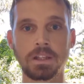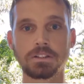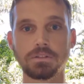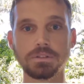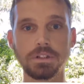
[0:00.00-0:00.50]
So
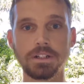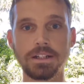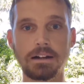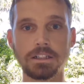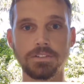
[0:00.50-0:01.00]
a really good
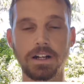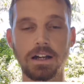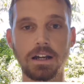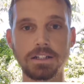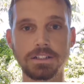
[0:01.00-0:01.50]
analogy that I
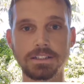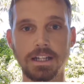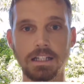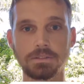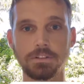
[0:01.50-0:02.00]
like to
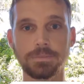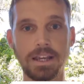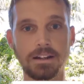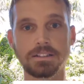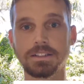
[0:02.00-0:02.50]
discuss with
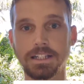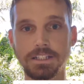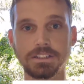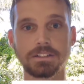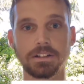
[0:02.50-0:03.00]
parents and
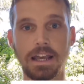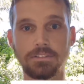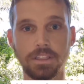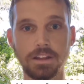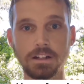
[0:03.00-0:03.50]
teachers and
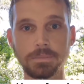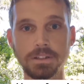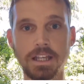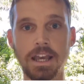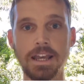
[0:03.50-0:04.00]
other
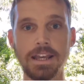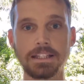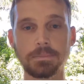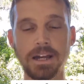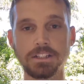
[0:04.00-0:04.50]
therapists
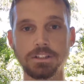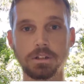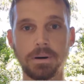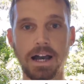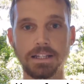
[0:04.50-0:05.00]
is imagine
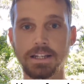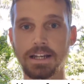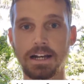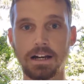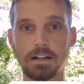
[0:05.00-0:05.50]
you're parking
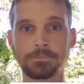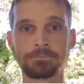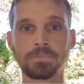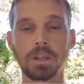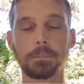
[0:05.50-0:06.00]
a car,
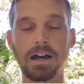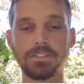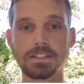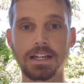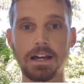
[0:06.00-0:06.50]
but
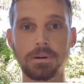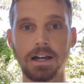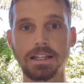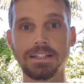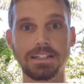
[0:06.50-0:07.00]
this car
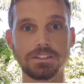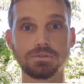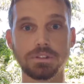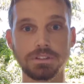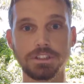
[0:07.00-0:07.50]
park, it is
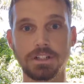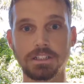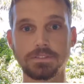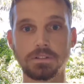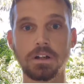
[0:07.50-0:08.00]
really
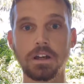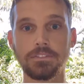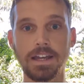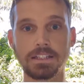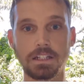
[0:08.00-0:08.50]
stressful.
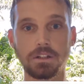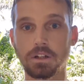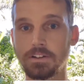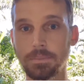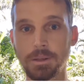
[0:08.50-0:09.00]
There's a lot
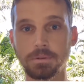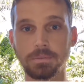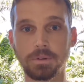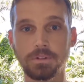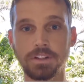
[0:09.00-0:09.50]
of other people
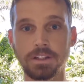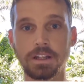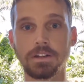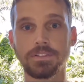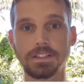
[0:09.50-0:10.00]
moving,
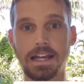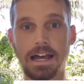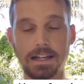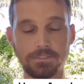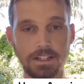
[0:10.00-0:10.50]
there's
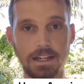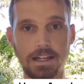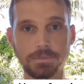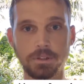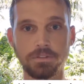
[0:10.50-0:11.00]
other
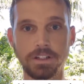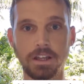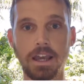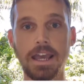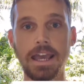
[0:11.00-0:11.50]
cars moving,
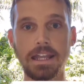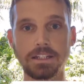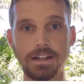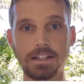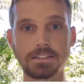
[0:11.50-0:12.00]
and
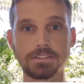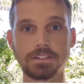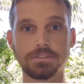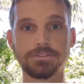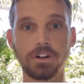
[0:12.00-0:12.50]
to us
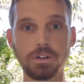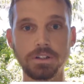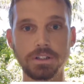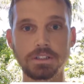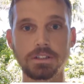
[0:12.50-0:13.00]
to
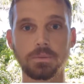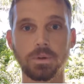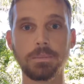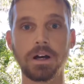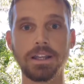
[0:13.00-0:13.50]
focus,
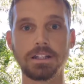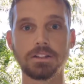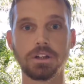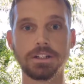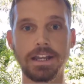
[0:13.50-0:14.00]
we might need
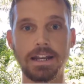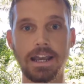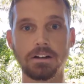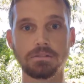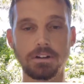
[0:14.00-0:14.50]
to turn down
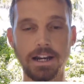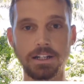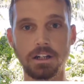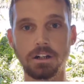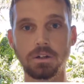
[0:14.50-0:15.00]
our
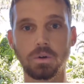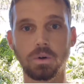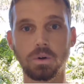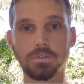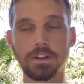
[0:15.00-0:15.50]
radio
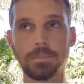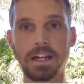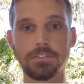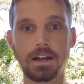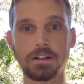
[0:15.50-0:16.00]
or the
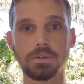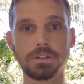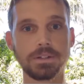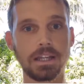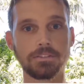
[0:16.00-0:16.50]
amount of noise
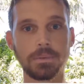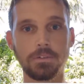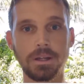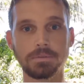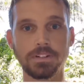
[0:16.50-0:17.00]
we're getting from
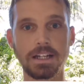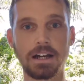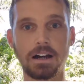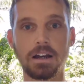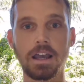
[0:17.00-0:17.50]
other people in the
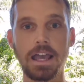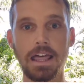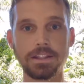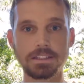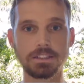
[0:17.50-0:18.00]
car.
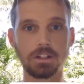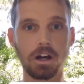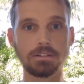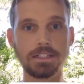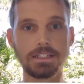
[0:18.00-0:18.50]
And this
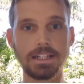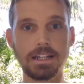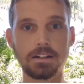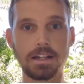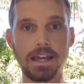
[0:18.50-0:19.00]
dialing
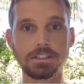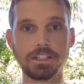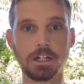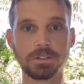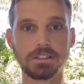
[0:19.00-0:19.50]
down
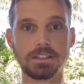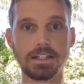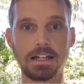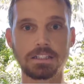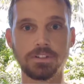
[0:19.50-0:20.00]
actually helps us to
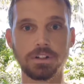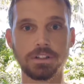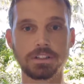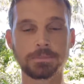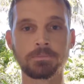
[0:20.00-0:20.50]
task
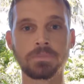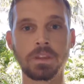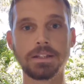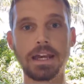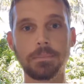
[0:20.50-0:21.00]
focus.
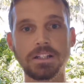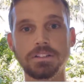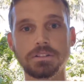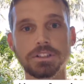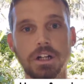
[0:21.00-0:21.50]
Now
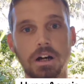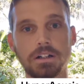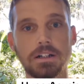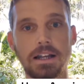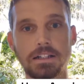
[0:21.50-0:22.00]
imagine you're a child
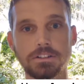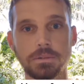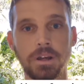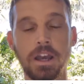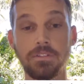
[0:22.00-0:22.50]
in a
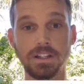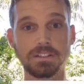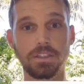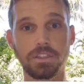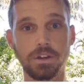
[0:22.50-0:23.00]
classroom.
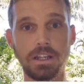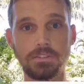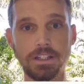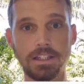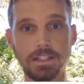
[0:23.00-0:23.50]
There's 30
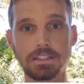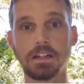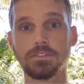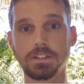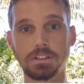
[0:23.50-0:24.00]
other kids,
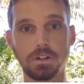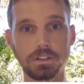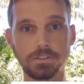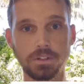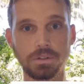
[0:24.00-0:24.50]
there's
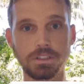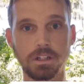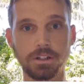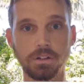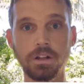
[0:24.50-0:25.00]
lots of noise
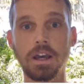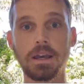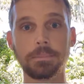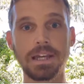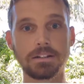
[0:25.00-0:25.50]
going on.
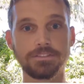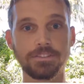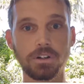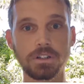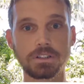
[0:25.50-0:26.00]
Being able to
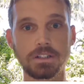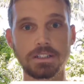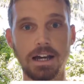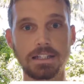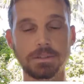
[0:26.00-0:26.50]
focus on a
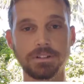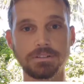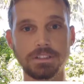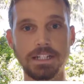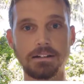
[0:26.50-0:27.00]
task can be
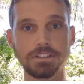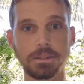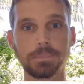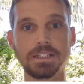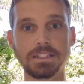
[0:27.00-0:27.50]
really
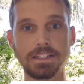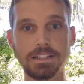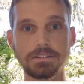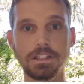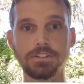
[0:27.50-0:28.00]
challenging,
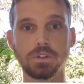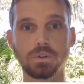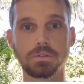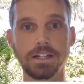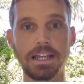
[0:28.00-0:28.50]
particularly if you
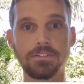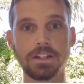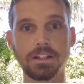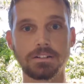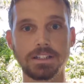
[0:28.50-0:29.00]
already have
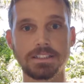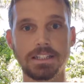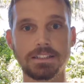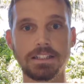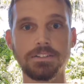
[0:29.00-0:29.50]
an increased
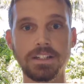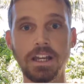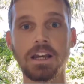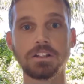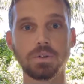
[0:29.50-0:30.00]
sensitivity
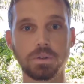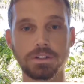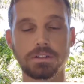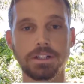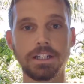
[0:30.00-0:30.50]
to
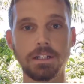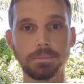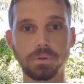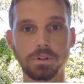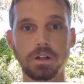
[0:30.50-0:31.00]
auditory
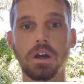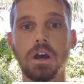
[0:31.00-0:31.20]
input.